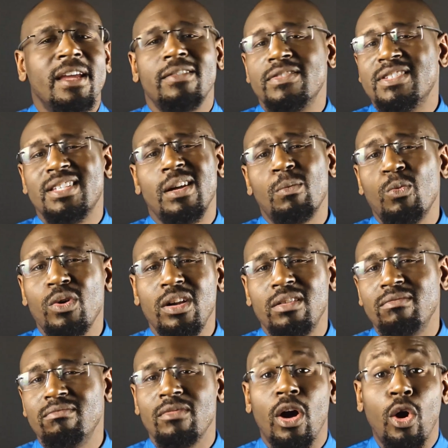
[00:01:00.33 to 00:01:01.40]
If
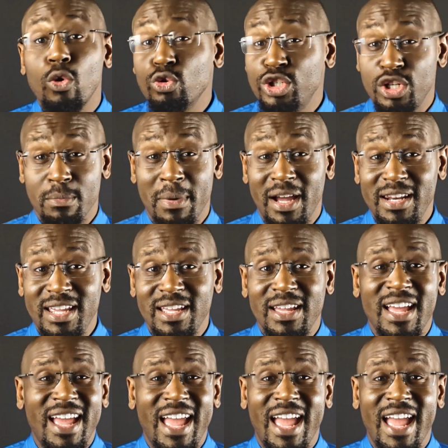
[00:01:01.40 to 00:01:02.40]
someone owes you money